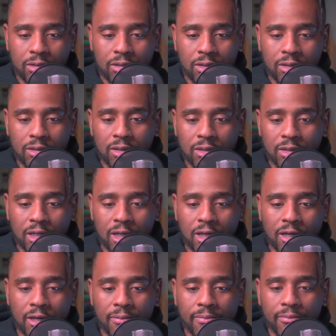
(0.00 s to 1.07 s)
this is
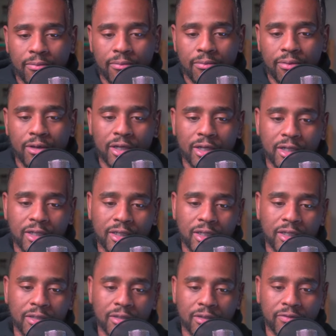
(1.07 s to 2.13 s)
uh, pretty
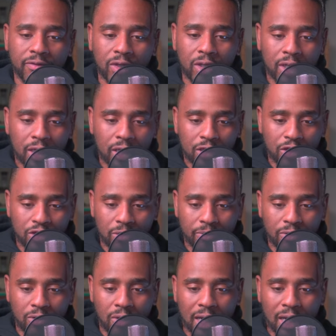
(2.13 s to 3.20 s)
extensive.
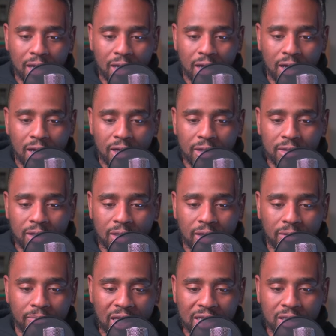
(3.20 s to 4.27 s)
Triple uh, said
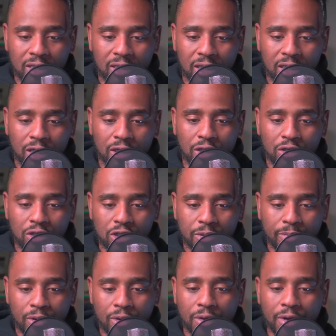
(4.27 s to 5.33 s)
that basically
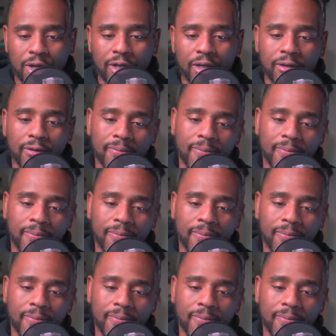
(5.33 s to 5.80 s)
neosporin.